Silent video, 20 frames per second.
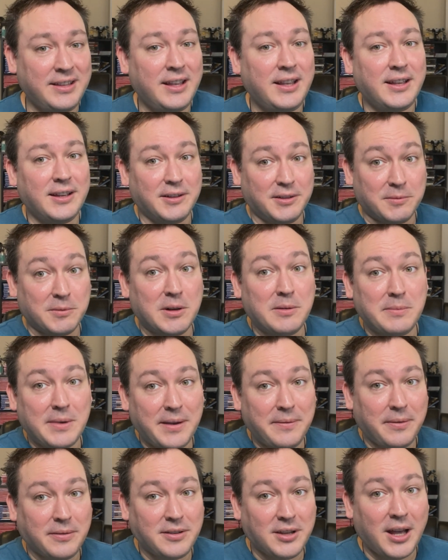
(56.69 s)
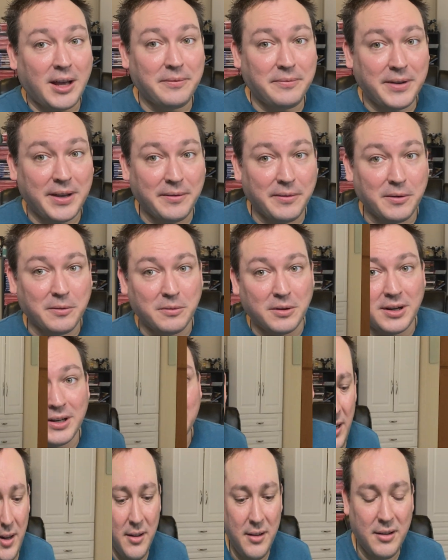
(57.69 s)
It's one of my top favorite
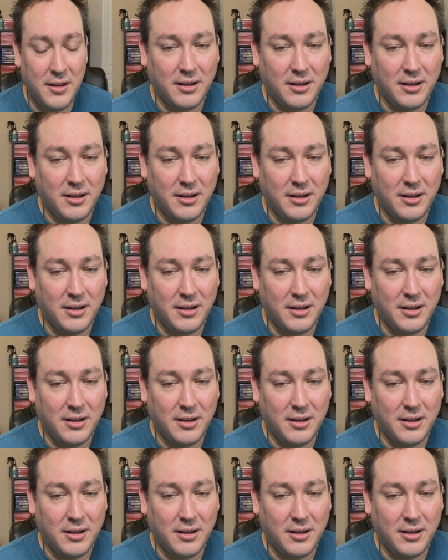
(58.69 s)
ones.